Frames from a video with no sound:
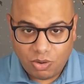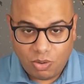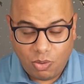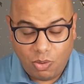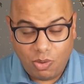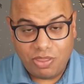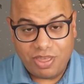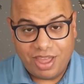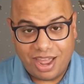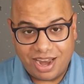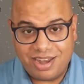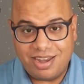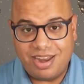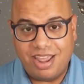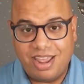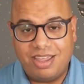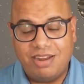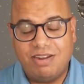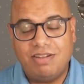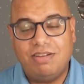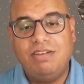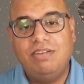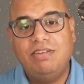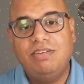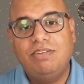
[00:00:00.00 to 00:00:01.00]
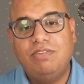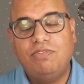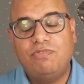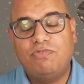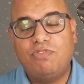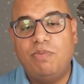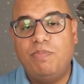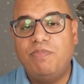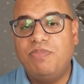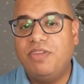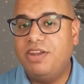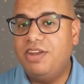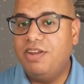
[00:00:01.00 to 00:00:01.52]
all that data
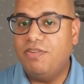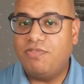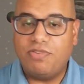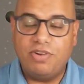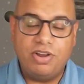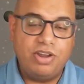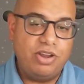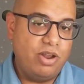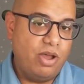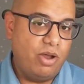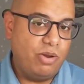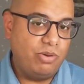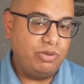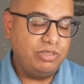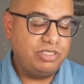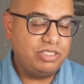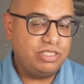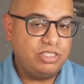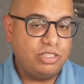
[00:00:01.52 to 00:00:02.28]
from the different nodes.